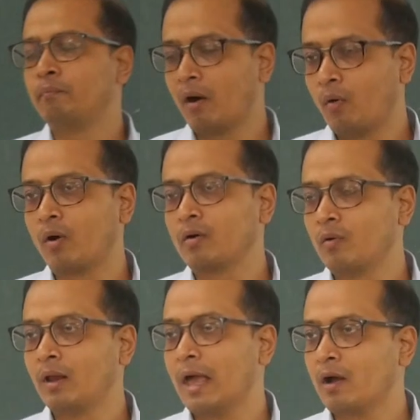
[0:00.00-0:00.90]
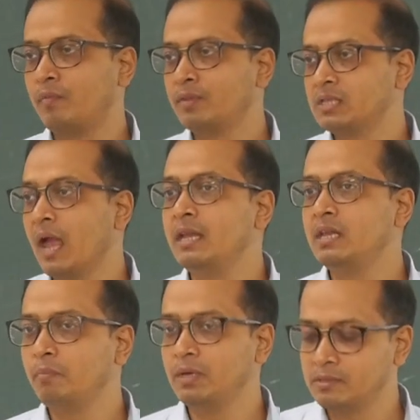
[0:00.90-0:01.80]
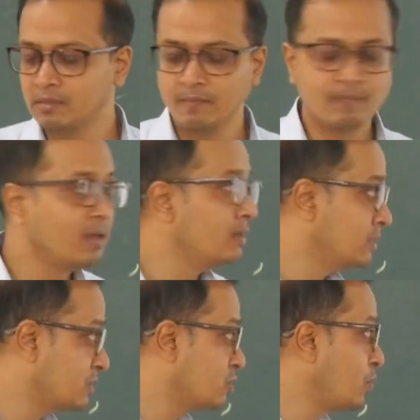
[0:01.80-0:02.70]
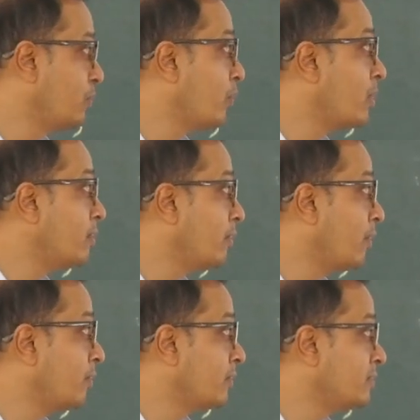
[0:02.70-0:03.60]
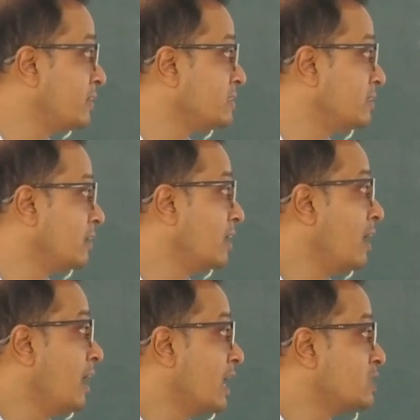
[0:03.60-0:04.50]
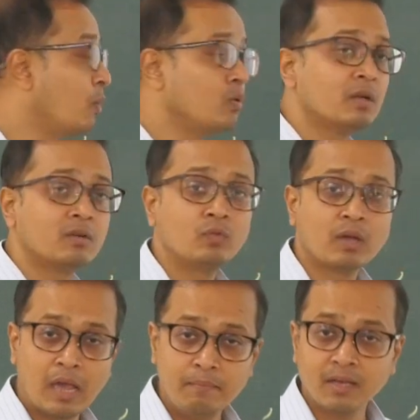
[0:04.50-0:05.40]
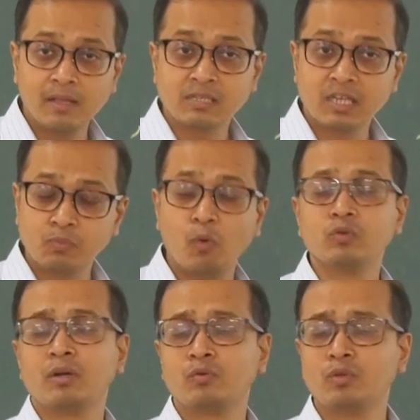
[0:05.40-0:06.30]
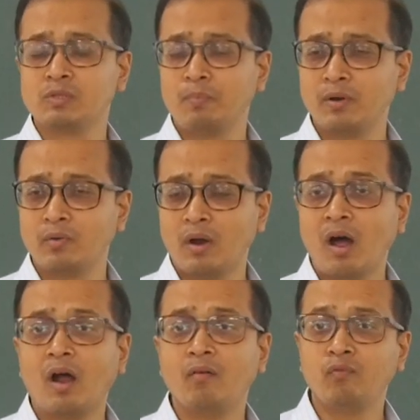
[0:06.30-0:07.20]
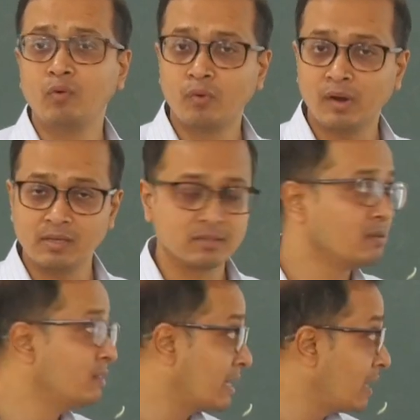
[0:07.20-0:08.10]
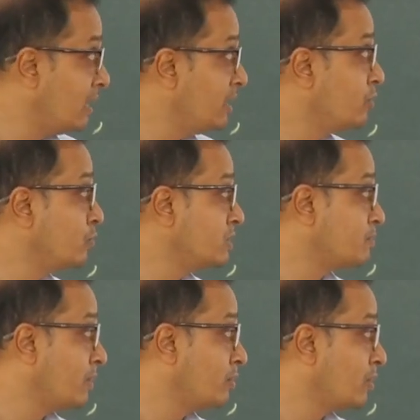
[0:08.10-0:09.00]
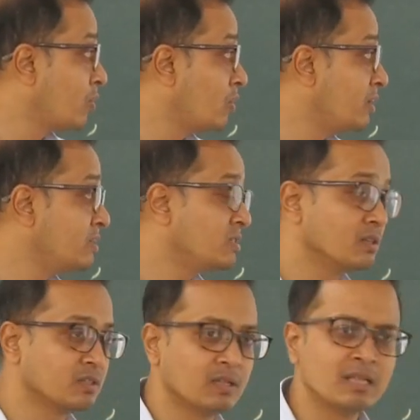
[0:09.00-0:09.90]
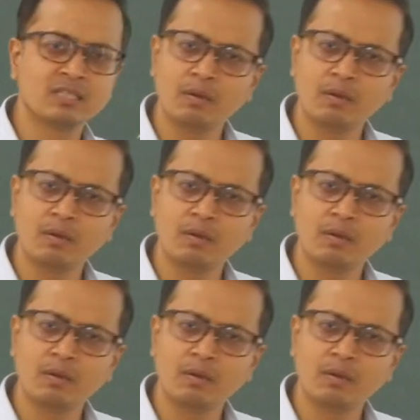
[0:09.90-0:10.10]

power or lack of these ATPs. This could be one of the reasons. Exposure to the chemicals, exposure to this particular harmful rays that can lead to this particular non-disjunction. And